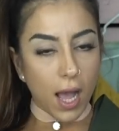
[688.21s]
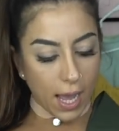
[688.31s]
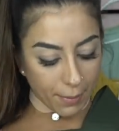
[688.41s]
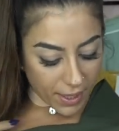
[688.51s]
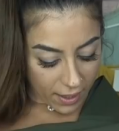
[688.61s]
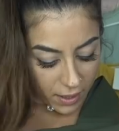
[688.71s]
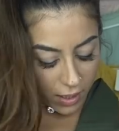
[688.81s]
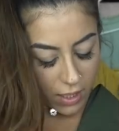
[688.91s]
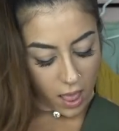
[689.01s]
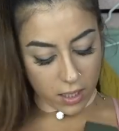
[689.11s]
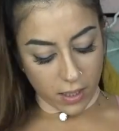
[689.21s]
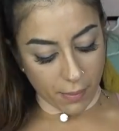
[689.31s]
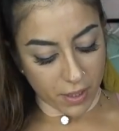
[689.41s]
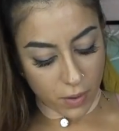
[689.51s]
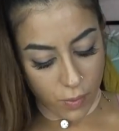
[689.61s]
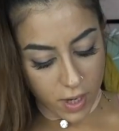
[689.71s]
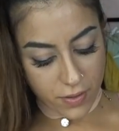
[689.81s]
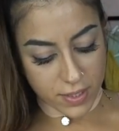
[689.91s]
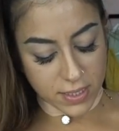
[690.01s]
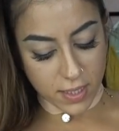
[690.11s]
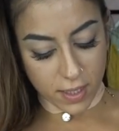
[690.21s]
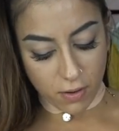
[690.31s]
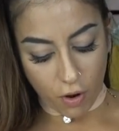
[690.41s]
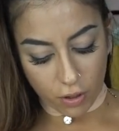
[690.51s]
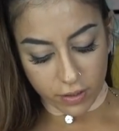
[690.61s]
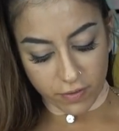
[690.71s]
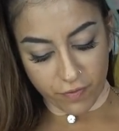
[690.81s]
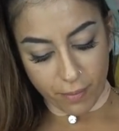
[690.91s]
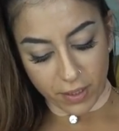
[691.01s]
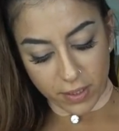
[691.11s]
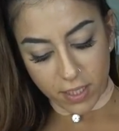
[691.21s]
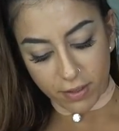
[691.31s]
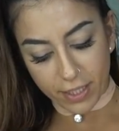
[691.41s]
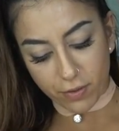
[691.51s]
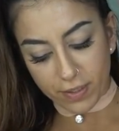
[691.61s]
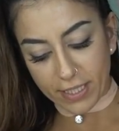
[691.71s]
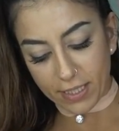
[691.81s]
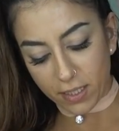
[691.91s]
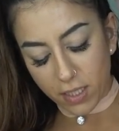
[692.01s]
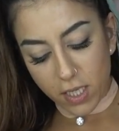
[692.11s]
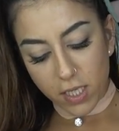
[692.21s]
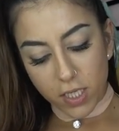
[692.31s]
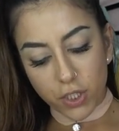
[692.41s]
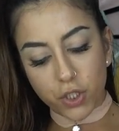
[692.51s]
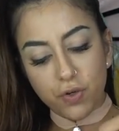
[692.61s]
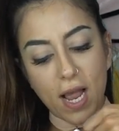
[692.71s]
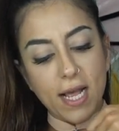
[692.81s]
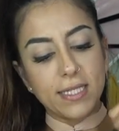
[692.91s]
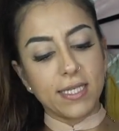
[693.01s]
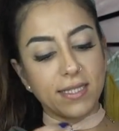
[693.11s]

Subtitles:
I'm gonna wear this like olive military green dress.